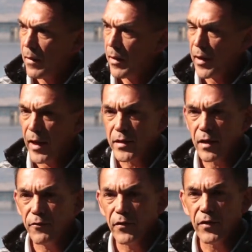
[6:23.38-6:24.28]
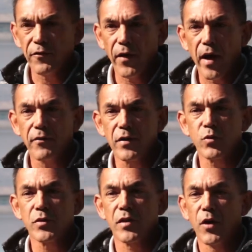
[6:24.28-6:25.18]
In 1855, this
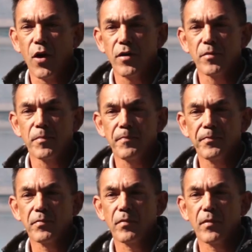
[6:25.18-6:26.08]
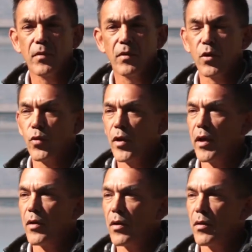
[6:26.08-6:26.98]
was a garden. The
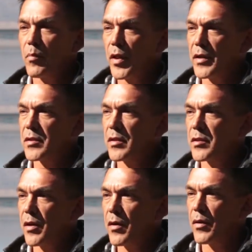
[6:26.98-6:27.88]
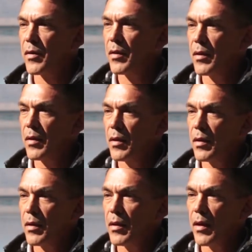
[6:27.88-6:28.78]
Creator placed us here,
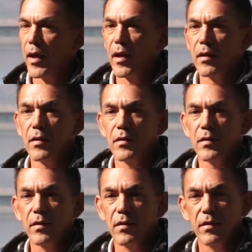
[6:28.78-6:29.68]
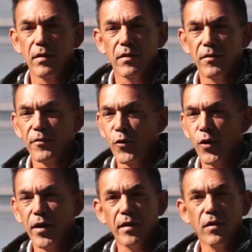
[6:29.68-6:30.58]
and
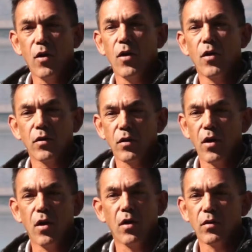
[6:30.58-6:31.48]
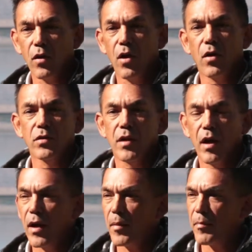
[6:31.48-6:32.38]
for a long, long, long
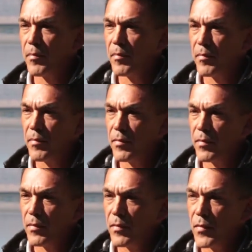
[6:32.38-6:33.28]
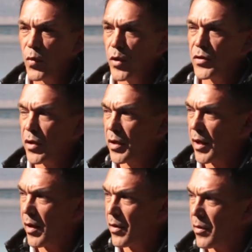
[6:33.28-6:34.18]
time, we took
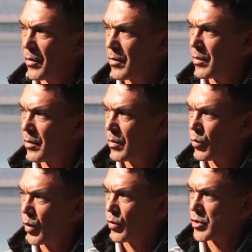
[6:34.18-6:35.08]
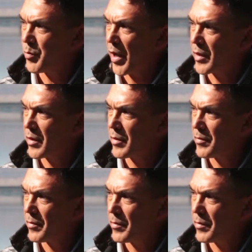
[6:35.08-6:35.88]
care, we respected,